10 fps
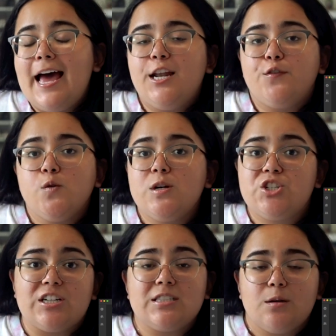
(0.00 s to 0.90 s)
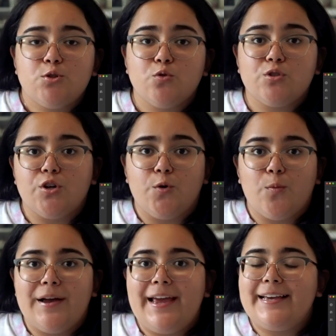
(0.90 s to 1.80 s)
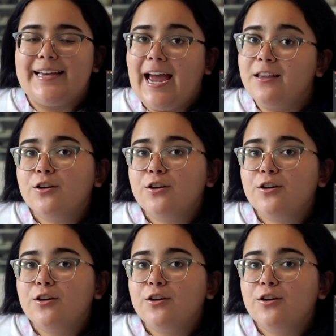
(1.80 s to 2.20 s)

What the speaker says: and if you adjust them to a certain way, it can